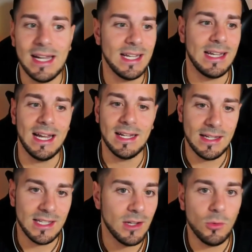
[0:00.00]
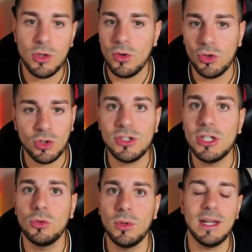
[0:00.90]
and again here we could
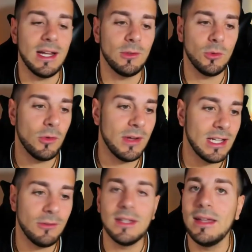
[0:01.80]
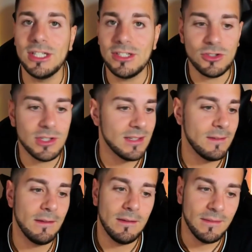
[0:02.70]
continue with any move, even d3.
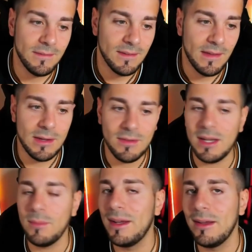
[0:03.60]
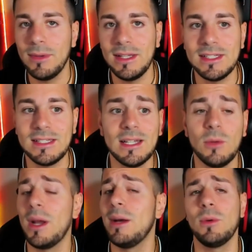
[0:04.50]
Developing the pieces,
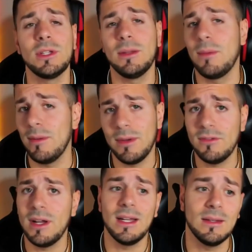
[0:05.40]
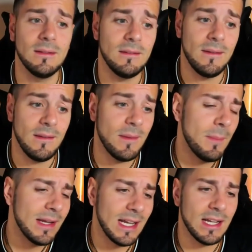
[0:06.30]
and white would simply be fine.
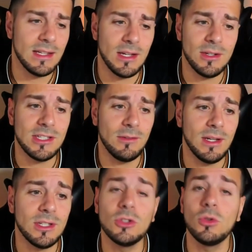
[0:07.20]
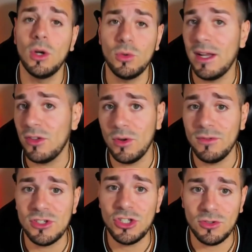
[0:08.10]
But here there is a very strong way to
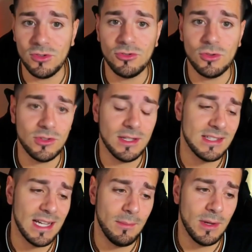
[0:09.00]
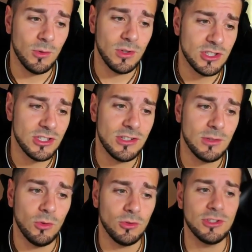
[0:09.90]
officially refute this gambit, which is the
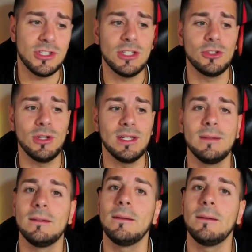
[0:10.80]
move c3.